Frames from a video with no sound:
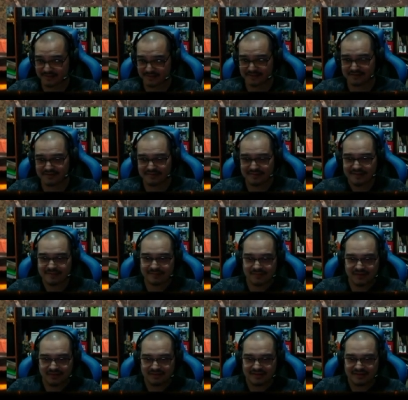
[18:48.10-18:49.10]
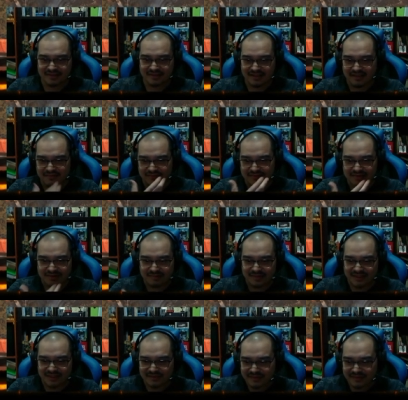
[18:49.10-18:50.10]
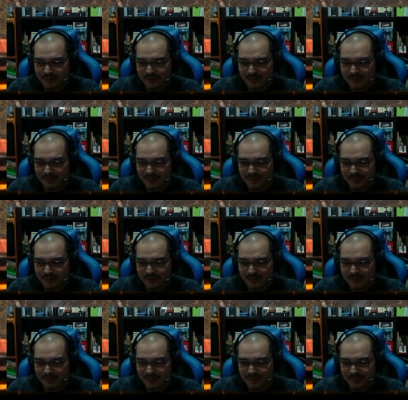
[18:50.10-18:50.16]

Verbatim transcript: Excuse me all the saliva is coming out.